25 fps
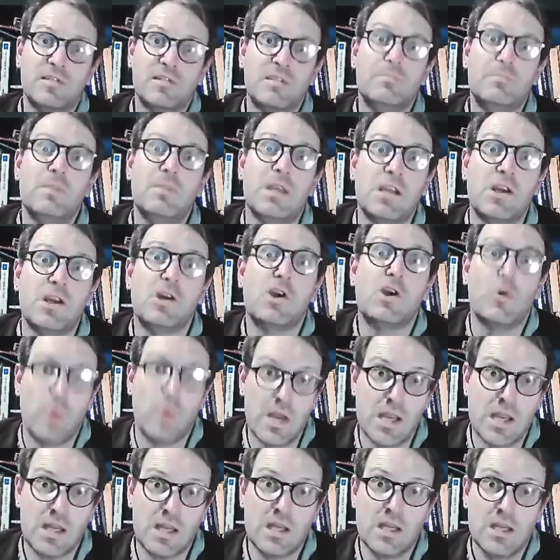speak
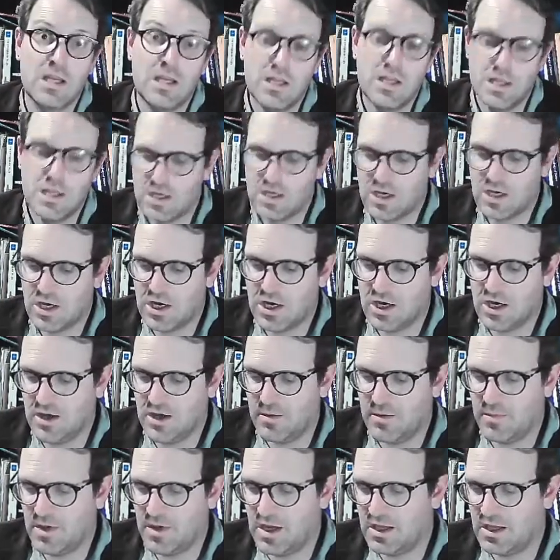Greek,
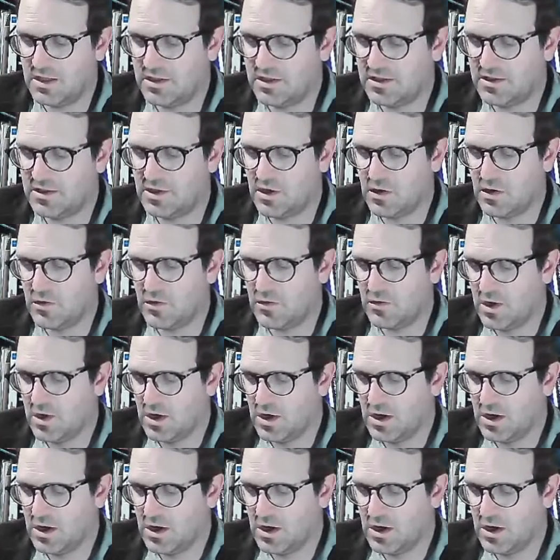and so